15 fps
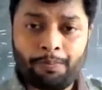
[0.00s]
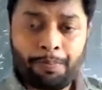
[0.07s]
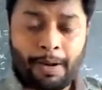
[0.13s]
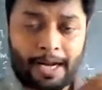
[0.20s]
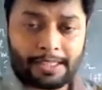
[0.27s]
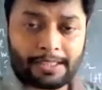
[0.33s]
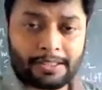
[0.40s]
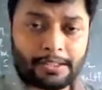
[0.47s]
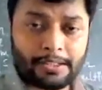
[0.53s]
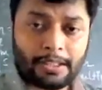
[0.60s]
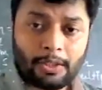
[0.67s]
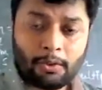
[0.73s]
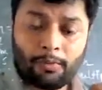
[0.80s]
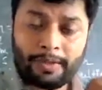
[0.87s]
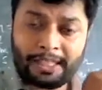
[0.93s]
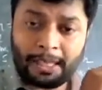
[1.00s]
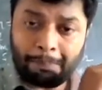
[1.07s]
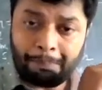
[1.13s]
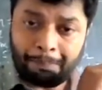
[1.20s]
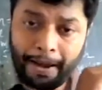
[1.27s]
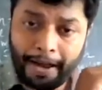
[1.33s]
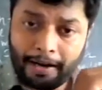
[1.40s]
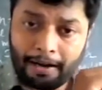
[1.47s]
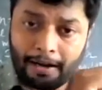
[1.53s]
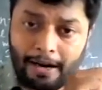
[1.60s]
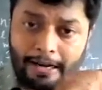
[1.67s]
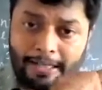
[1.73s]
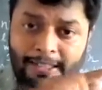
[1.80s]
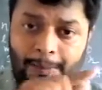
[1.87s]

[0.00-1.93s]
first with a parallel